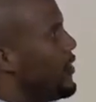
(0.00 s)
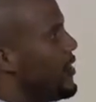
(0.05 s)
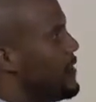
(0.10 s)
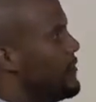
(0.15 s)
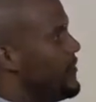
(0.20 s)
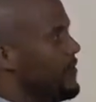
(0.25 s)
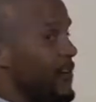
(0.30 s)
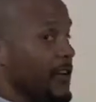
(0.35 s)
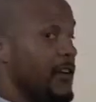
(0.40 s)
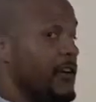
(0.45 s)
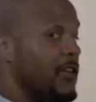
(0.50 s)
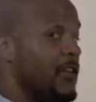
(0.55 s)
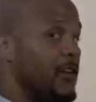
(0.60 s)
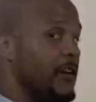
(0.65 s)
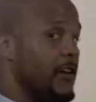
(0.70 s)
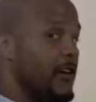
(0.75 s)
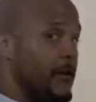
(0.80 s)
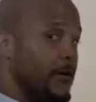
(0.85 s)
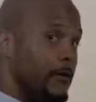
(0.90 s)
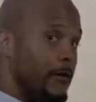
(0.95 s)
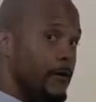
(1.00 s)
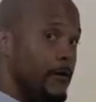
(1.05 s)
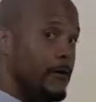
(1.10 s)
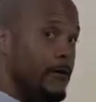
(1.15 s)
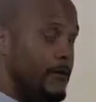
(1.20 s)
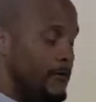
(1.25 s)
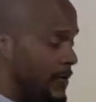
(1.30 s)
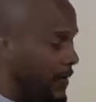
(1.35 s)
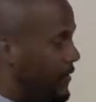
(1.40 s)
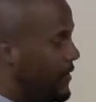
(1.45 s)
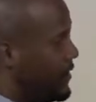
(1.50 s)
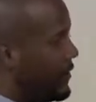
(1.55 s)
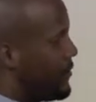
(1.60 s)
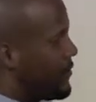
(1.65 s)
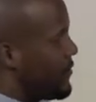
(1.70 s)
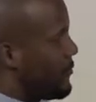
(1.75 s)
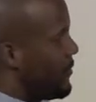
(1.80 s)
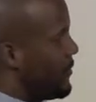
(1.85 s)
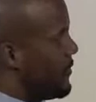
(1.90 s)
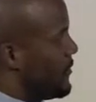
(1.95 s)
can be very clear. Now
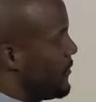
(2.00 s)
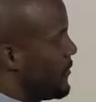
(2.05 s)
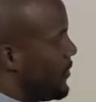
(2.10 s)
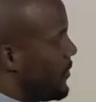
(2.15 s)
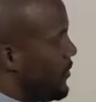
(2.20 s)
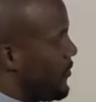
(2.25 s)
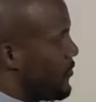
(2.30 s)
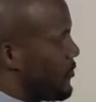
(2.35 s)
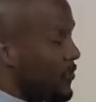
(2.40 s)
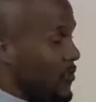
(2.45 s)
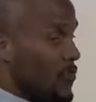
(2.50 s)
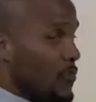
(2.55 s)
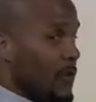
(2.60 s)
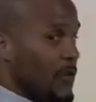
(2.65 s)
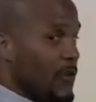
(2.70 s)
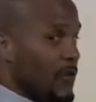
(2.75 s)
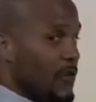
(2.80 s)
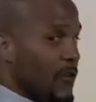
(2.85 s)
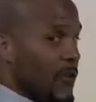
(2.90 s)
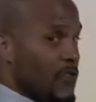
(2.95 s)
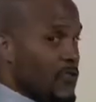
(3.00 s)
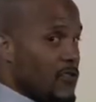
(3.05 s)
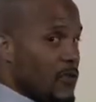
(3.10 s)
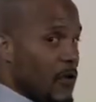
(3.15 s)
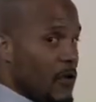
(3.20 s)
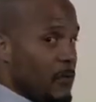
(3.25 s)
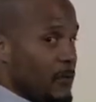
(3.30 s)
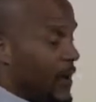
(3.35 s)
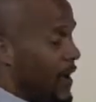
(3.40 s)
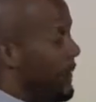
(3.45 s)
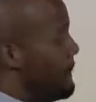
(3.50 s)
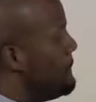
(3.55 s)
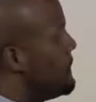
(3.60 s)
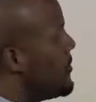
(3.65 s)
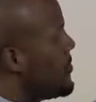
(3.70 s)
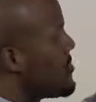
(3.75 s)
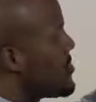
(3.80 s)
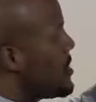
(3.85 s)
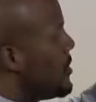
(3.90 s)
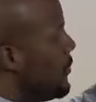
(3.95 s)
here's what the spending phase is all about.
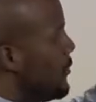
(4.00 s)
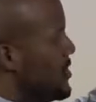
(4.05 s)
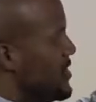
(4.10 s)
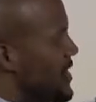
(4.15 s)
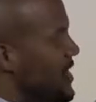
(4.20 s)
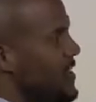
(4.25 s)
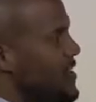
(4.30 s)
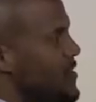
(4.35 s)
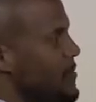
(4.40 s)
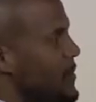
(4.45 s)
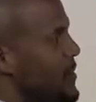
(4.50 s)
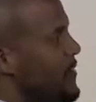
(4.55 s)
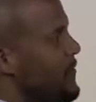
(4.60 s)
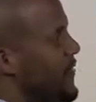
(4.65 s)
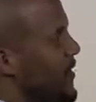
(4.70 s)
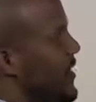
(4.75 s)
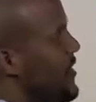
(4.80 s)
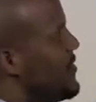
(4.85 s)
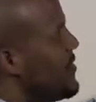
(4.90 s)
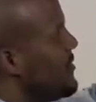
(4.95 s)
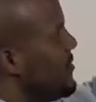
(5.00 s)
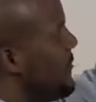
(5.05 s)
When you get in the spending phase,